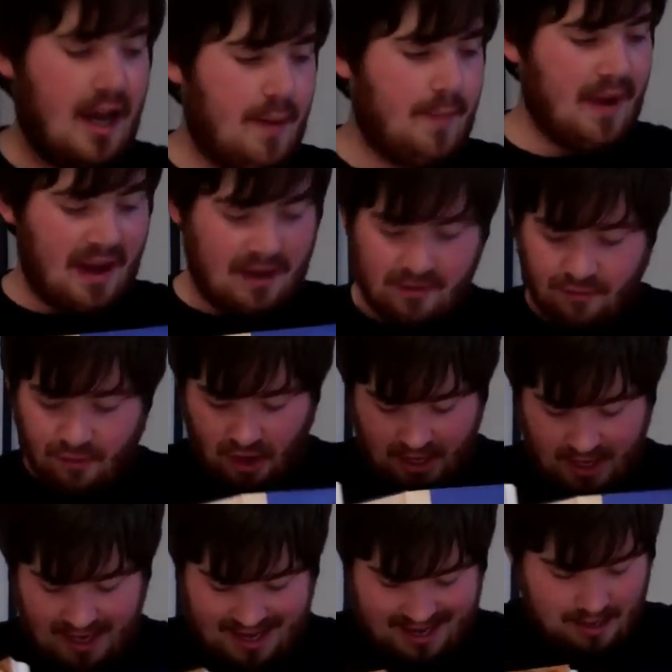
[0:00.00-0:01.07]
And
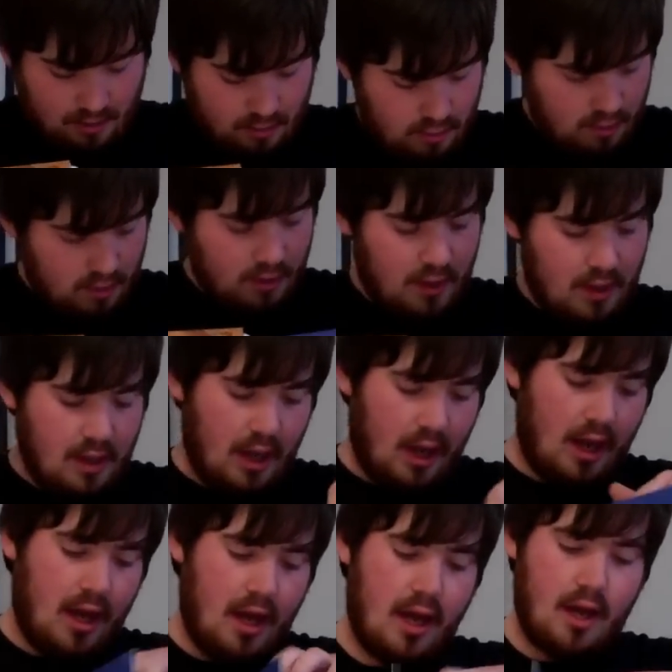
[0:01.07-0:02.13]
finally,
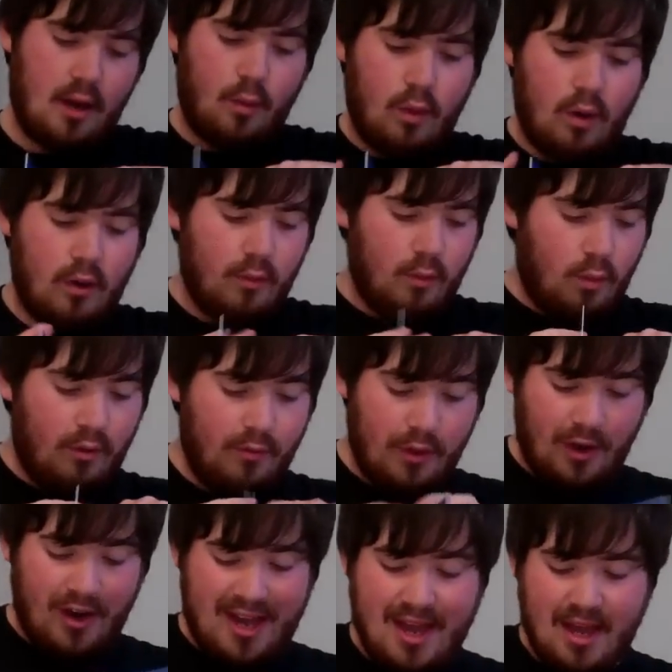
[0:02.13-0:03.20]
what have we
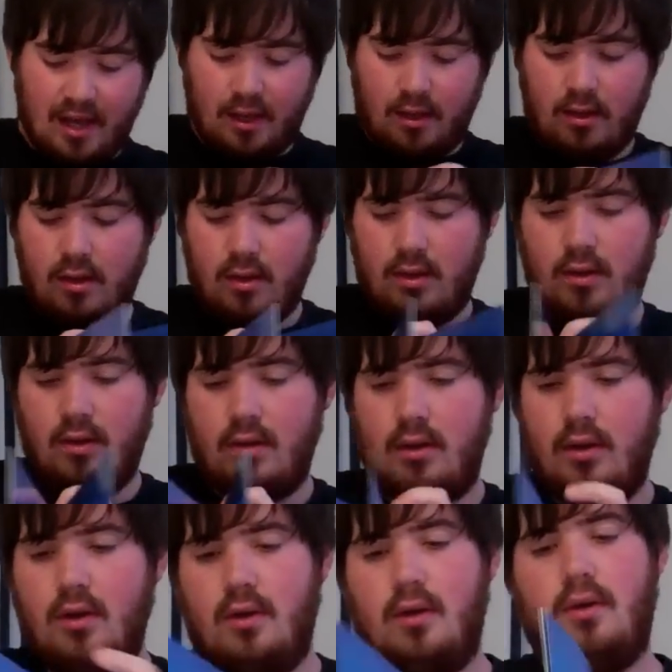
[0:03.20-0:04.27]
got here?
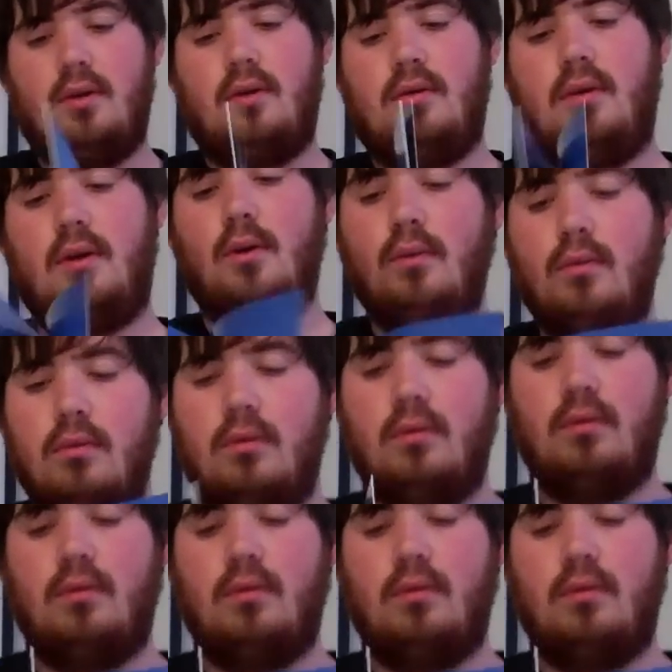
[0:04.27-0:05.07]
Oh.